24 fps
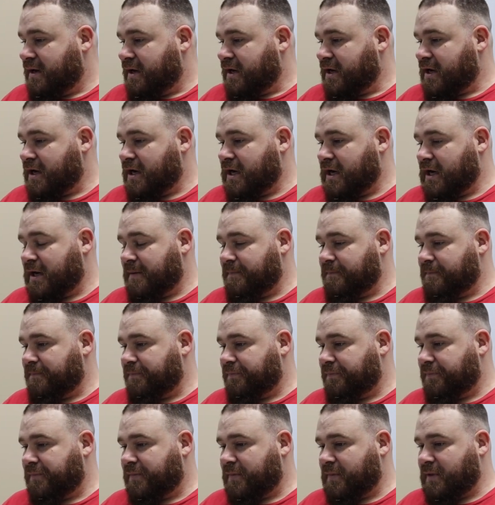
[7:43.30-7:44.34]

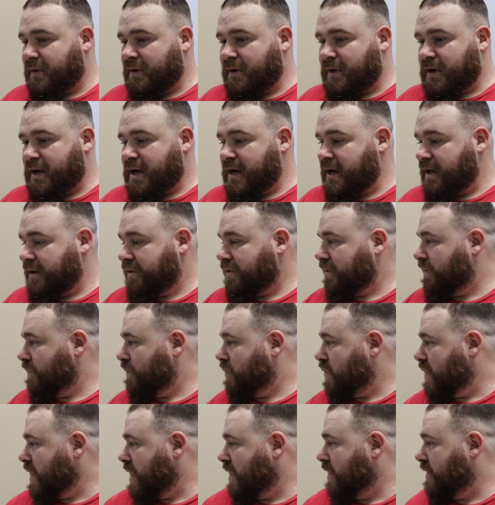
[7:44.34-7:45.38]
and
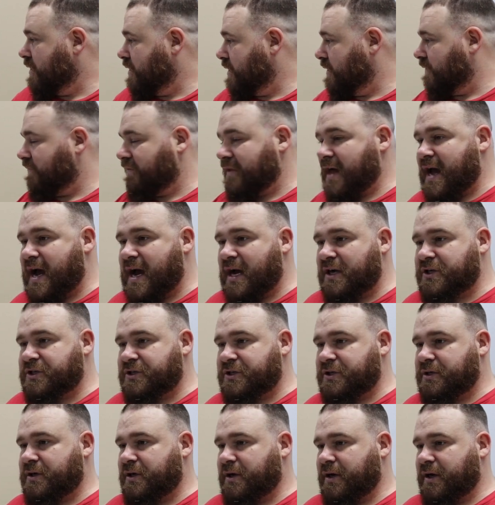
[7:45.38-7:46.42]
went under the
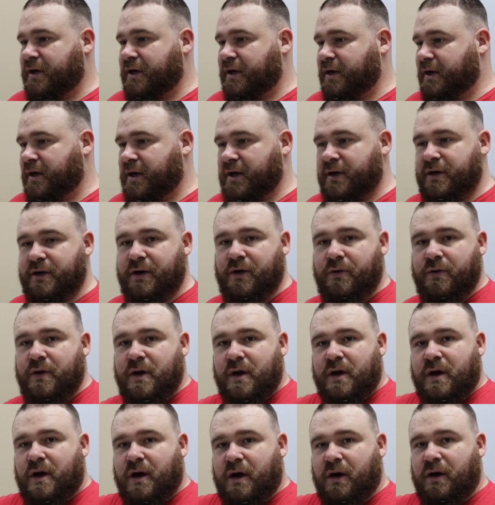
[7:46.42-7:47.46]
flash.
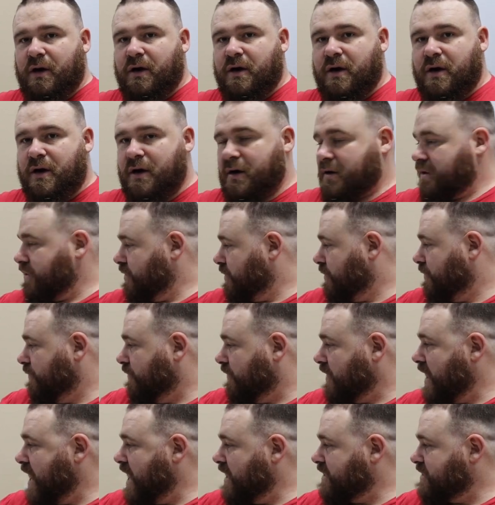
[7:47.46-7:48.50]
Our new
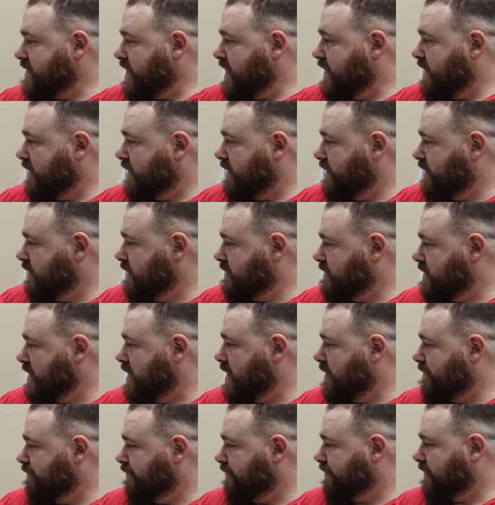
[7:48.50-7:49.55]
flash that is
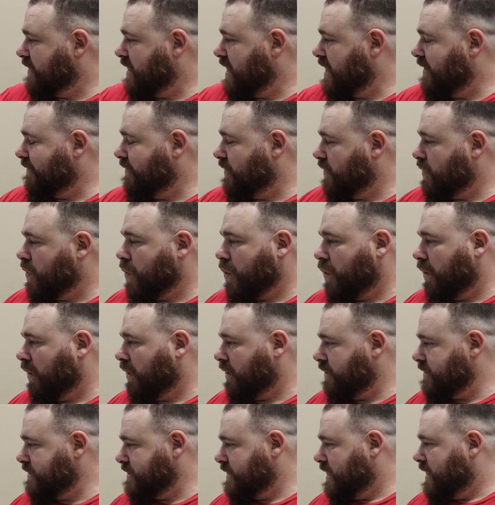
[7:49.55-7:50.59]
kind of a
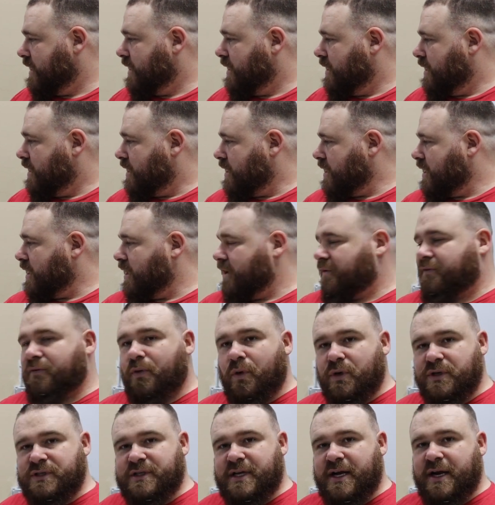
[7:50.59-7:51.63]
quartz
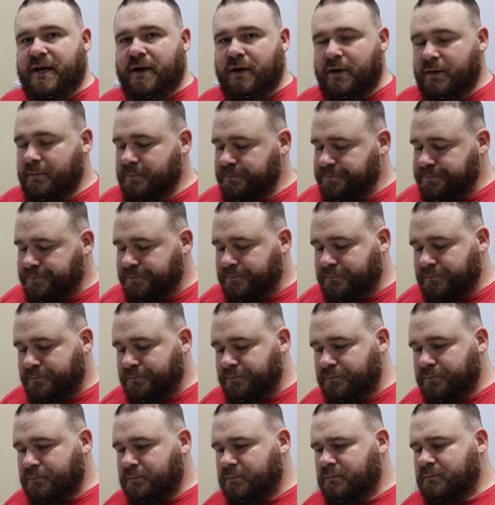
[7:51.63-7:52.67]
forced air.
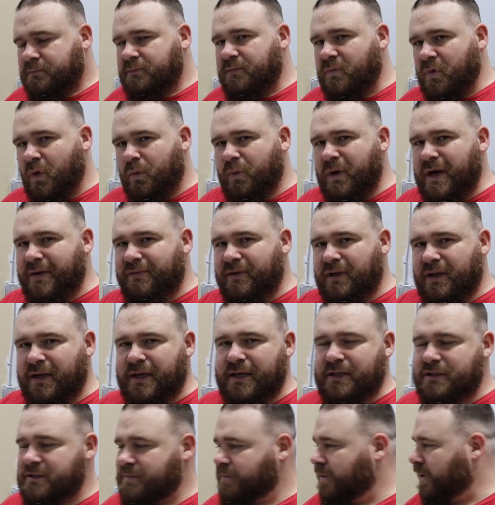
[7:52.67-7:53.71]
We have the
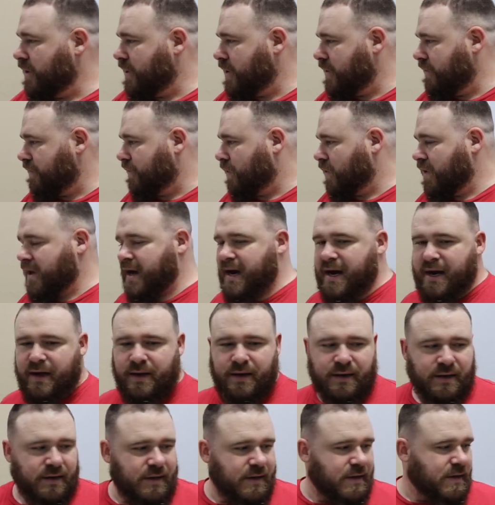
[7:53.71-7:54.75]
links below for that.
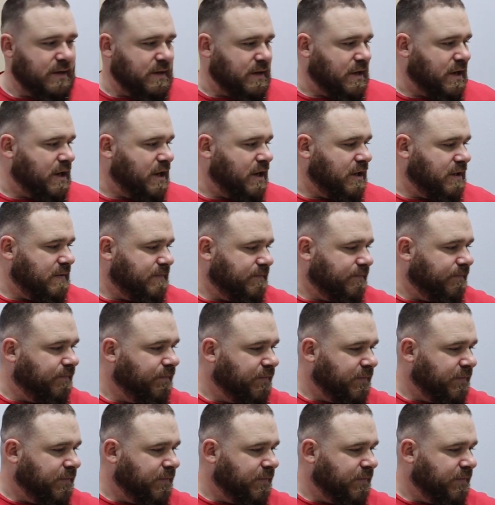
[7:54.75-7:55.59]
But